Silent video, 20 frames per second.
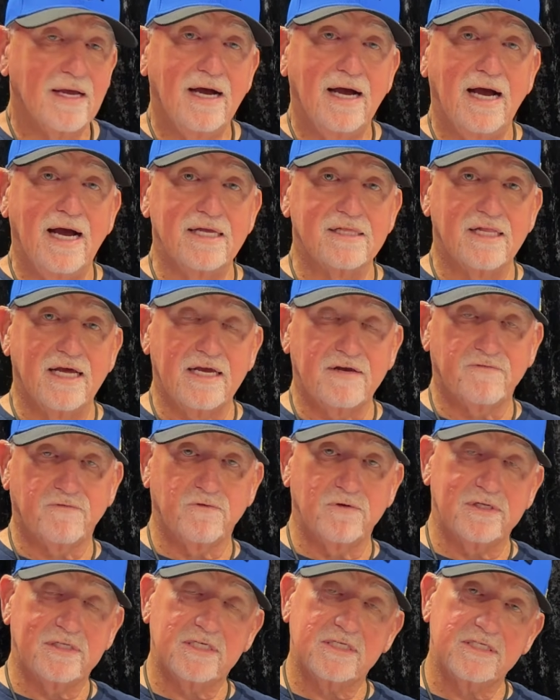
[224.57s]
I like
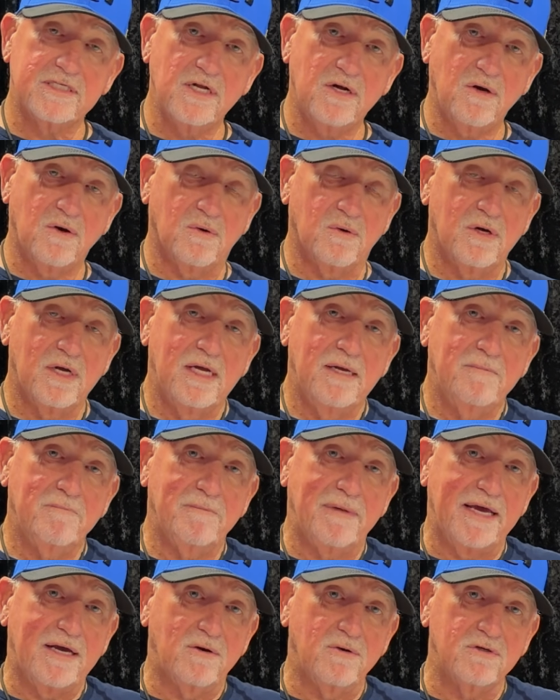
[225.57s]
for it to snow.
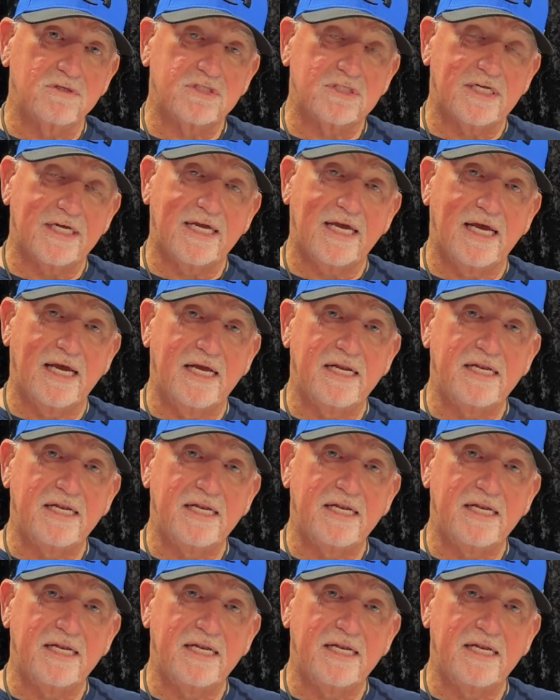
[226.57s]
Me gusta que